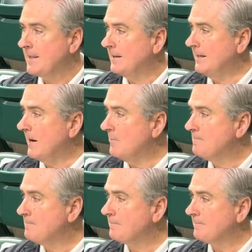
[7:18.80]
you know,
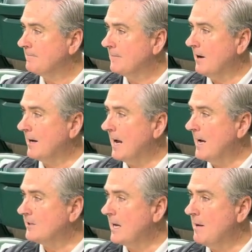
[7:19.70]
our
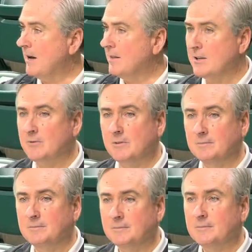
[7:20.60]
guys came out of this one
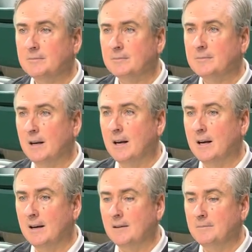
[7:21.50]

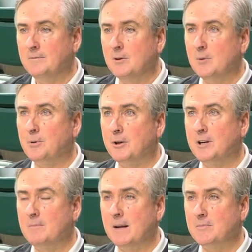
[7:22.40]
uh, feeling pretty
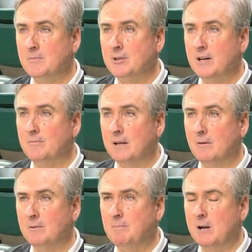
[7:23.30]
good about themselves.
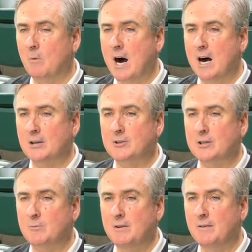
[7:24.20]
Now it's been a while
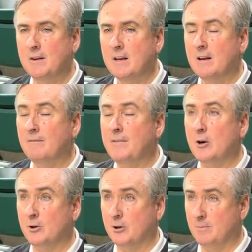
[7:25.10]
since we've
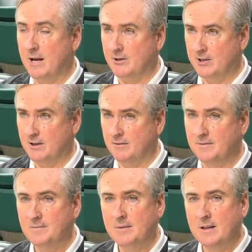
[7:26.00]
felt good about ourselves,
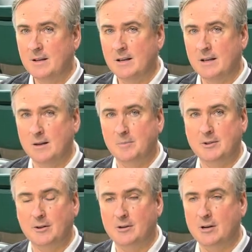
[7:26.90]
and
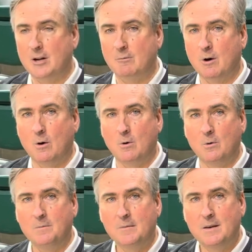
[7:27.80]
particularly on the
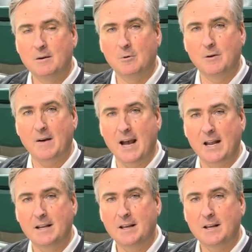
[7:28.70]
road, we've
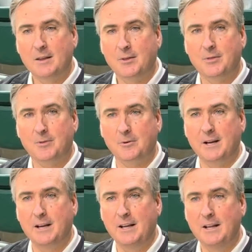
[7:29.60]
had
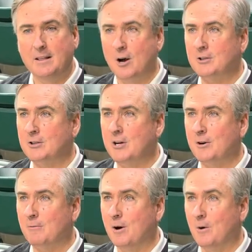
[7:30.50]
three losses on
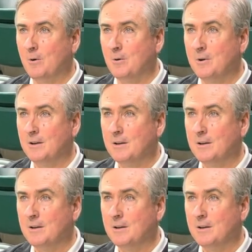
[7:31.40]
the road